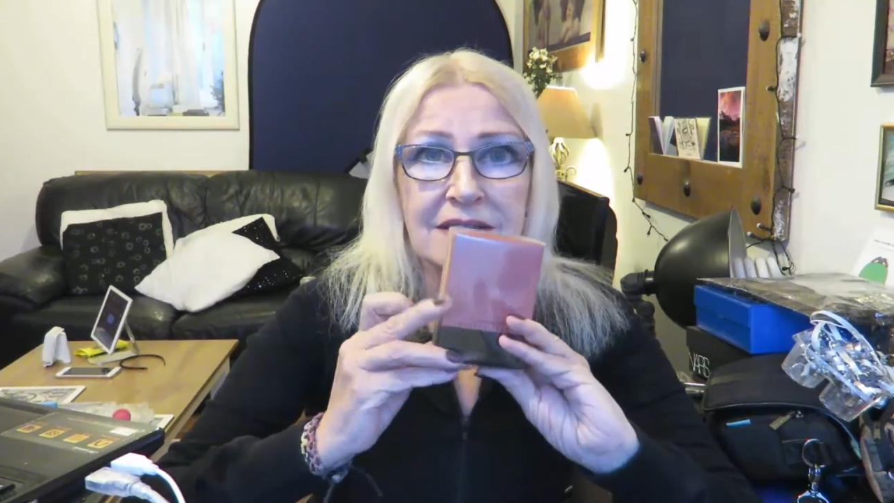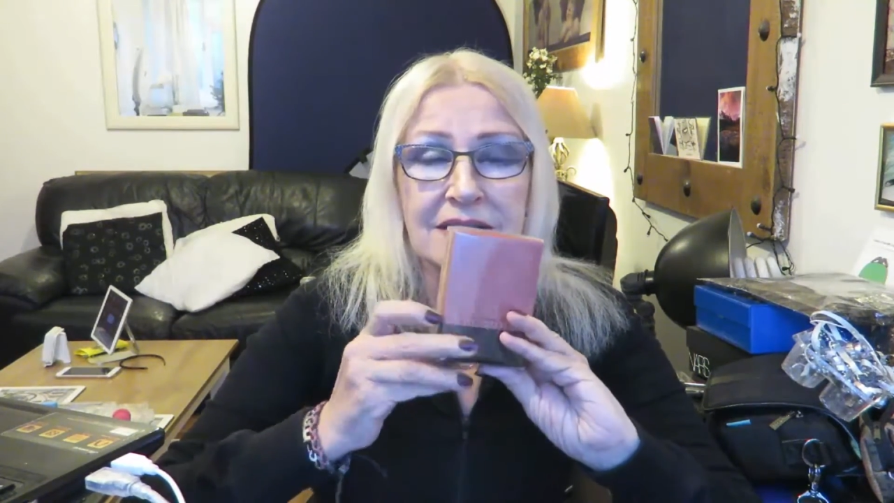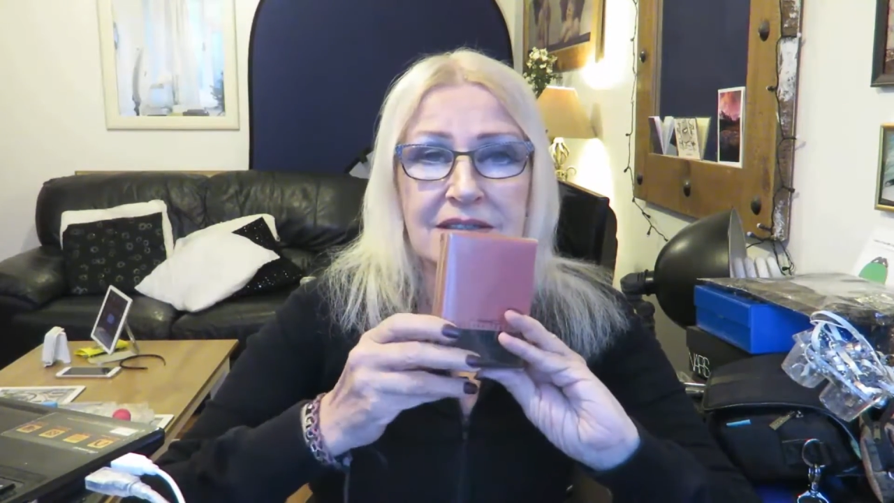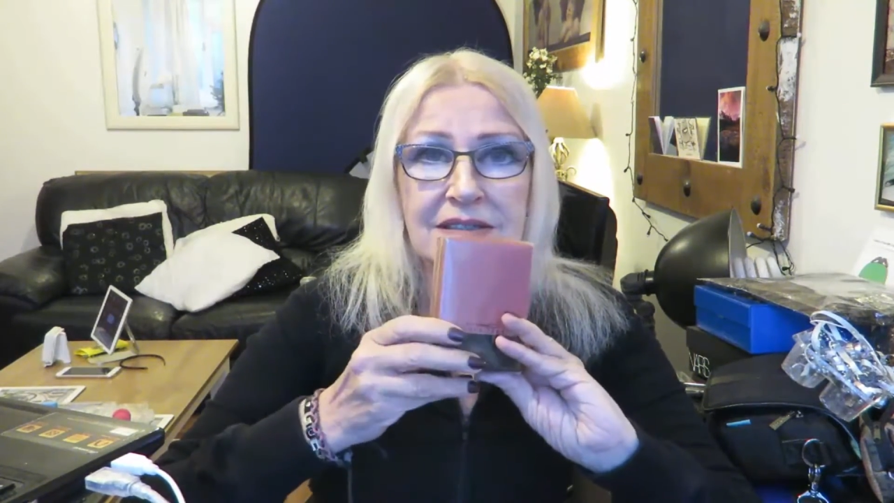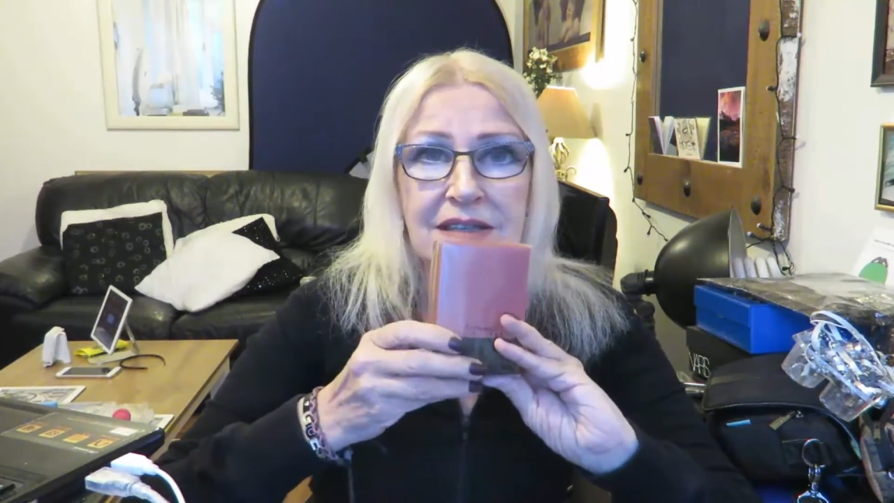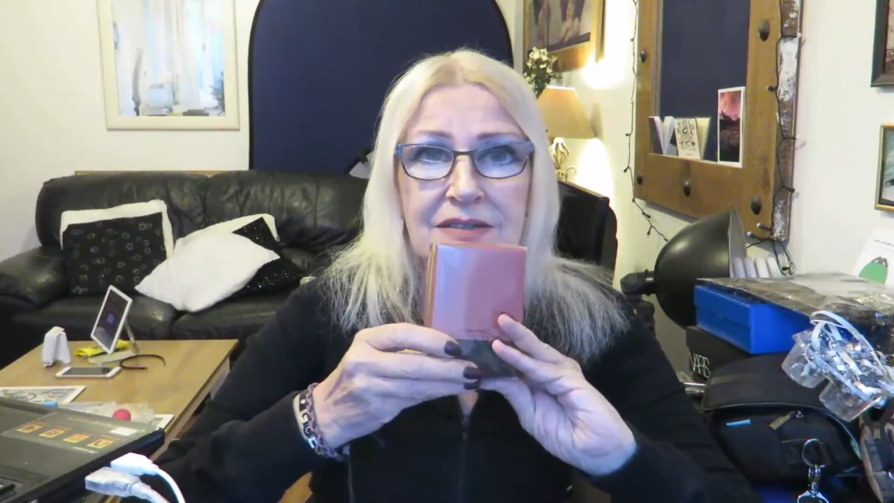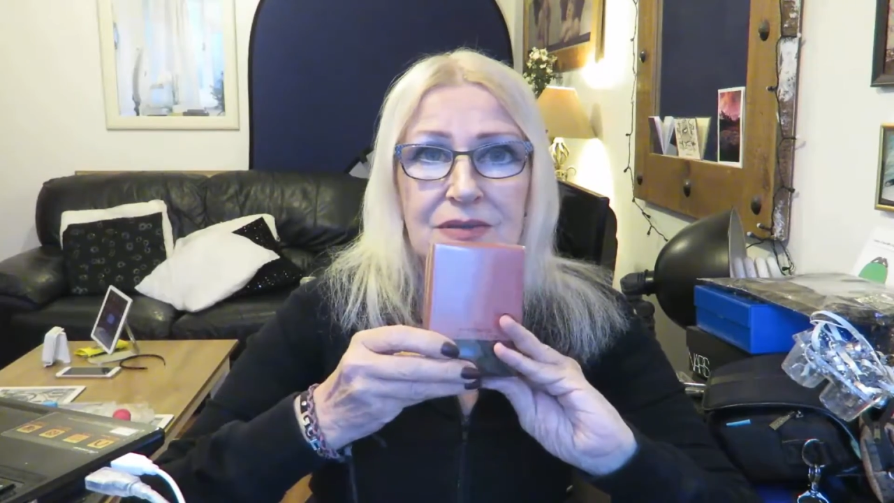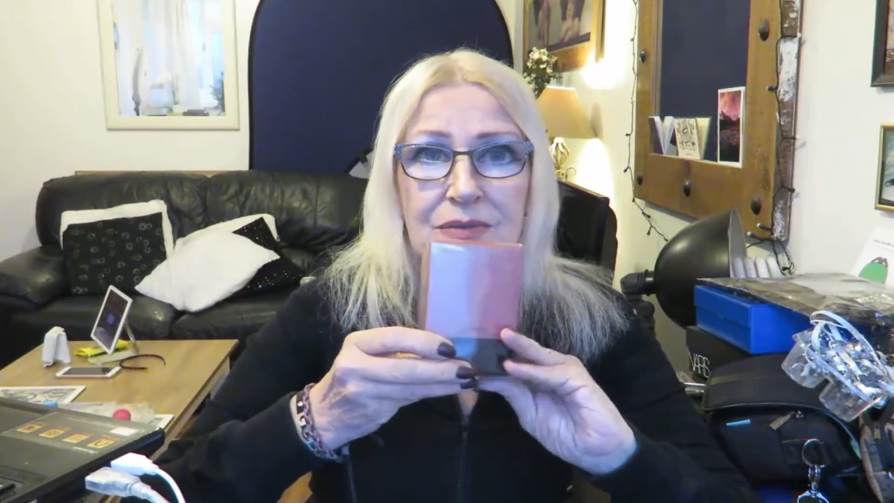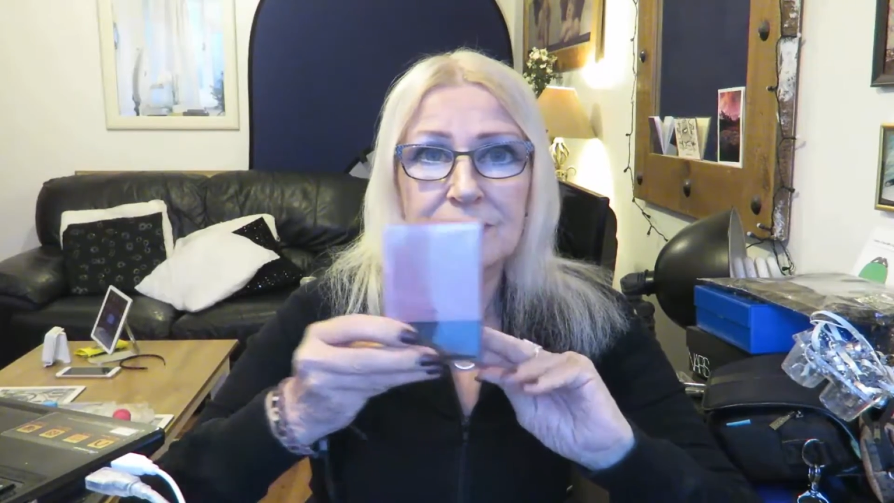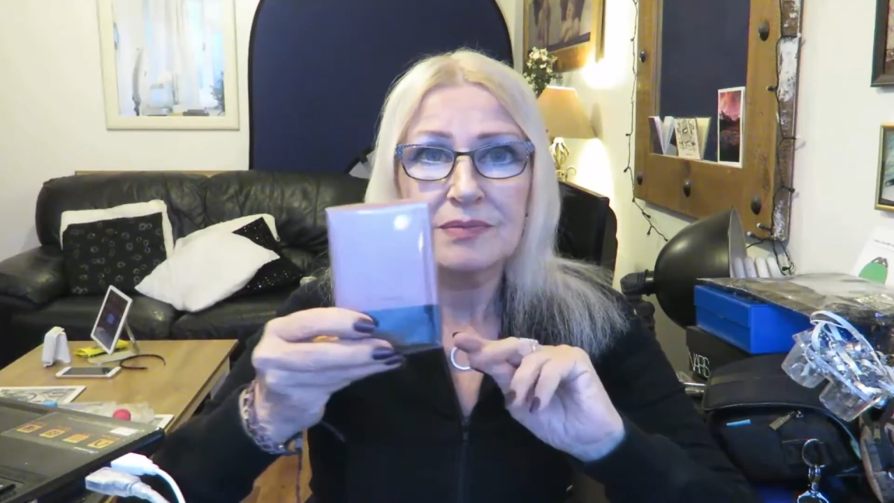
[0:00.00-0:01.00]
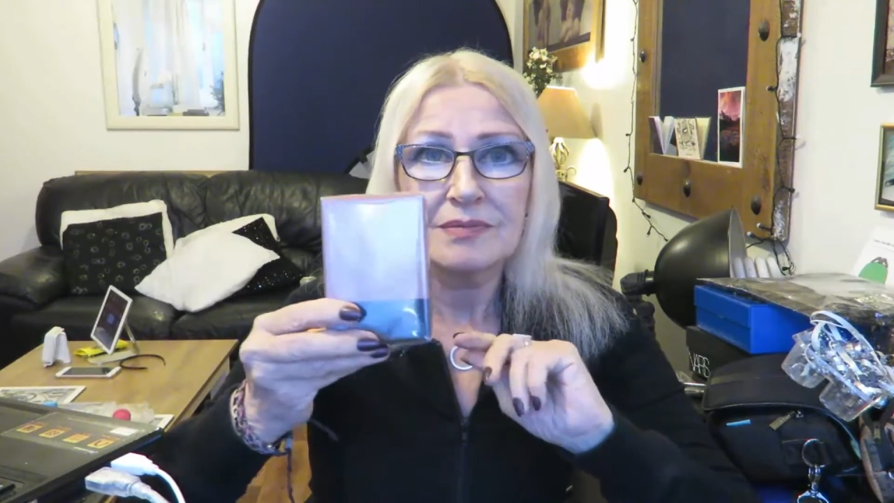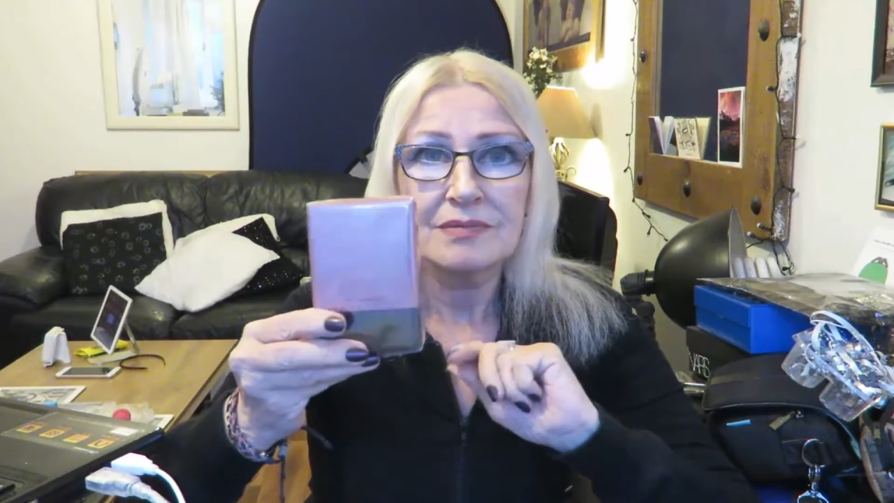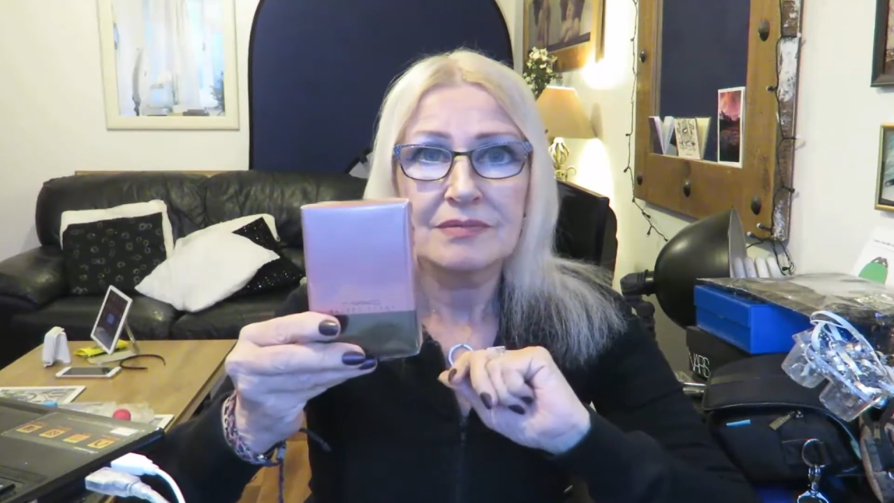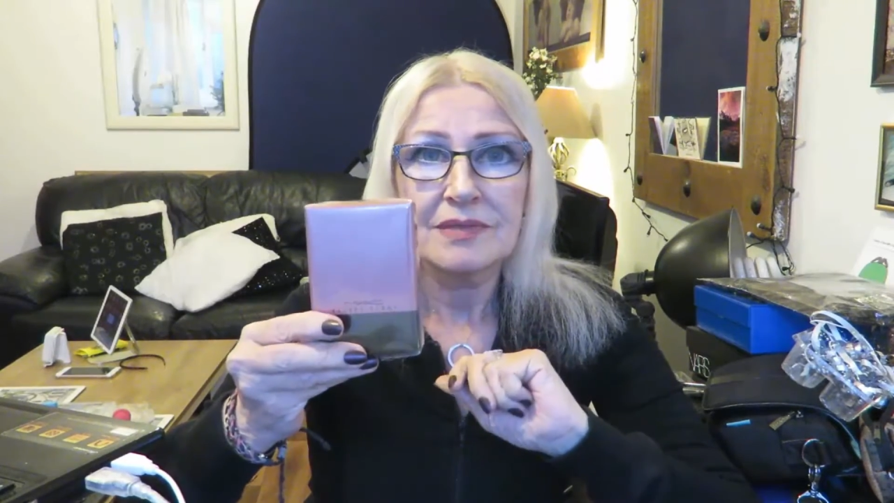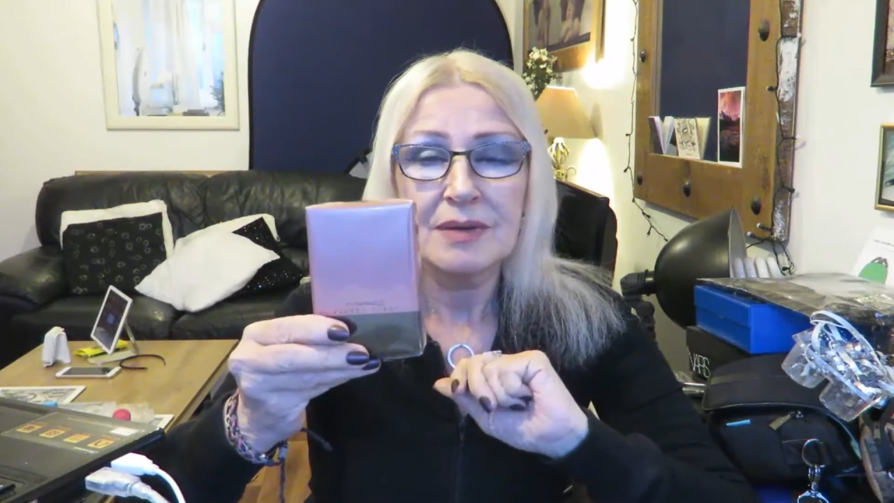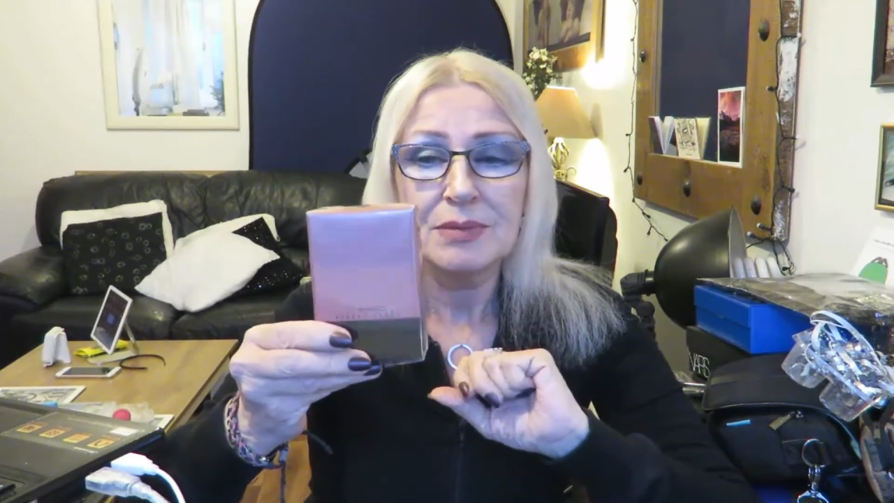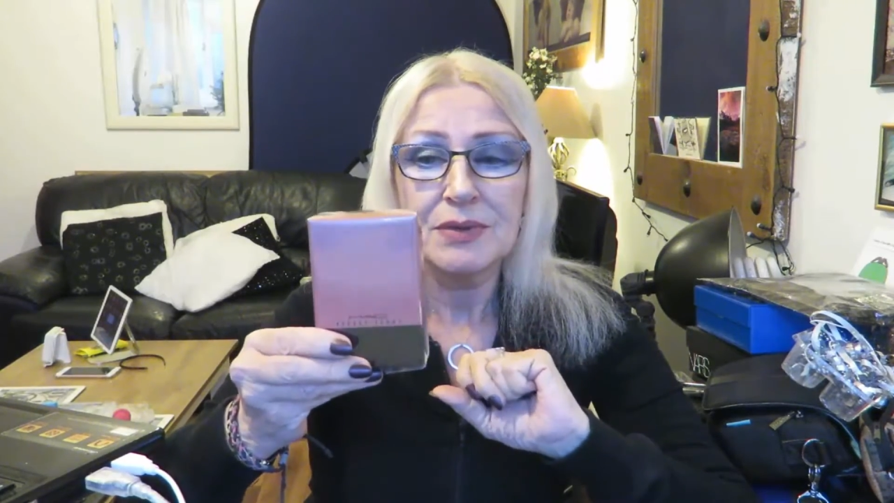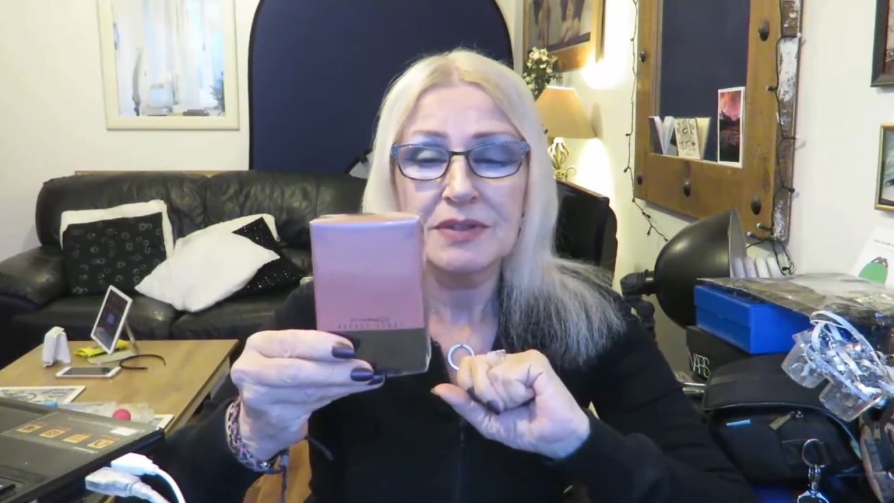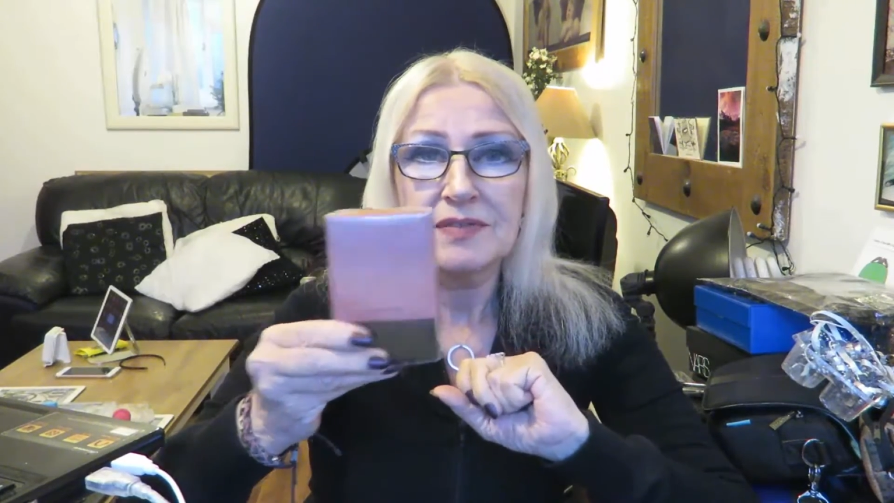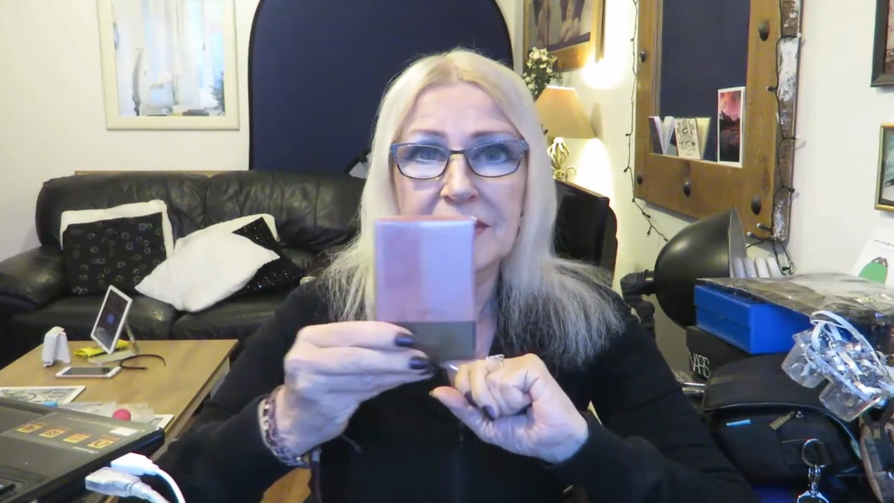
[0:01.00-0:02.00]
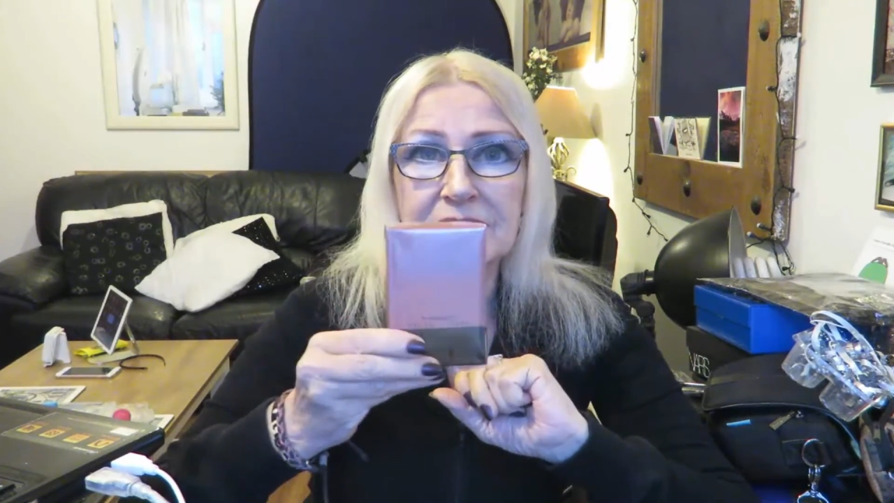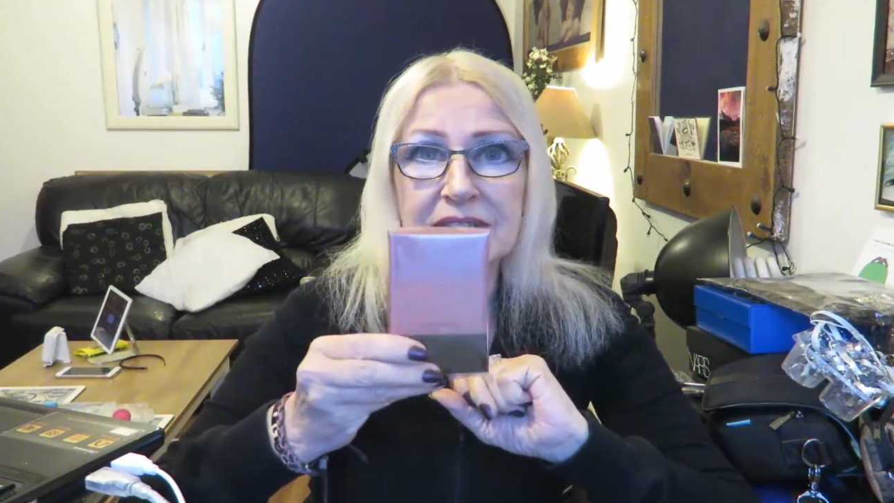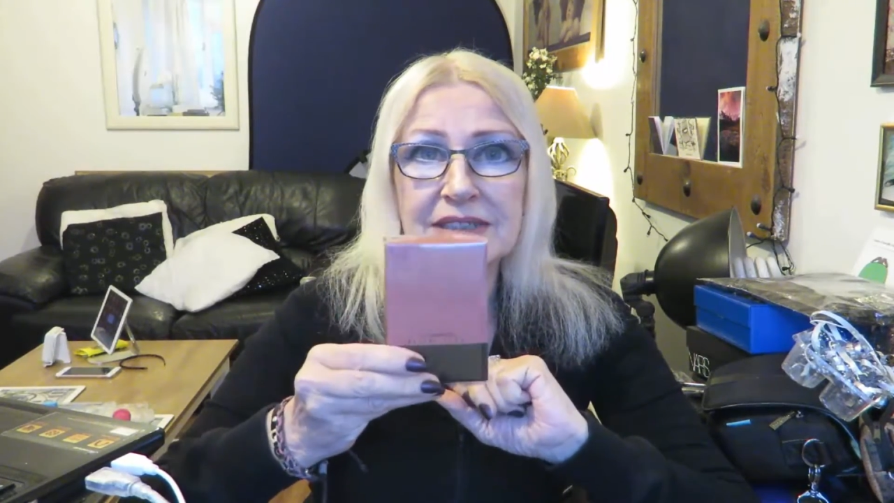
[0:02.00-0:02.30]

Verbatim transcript: So I bought the Velvet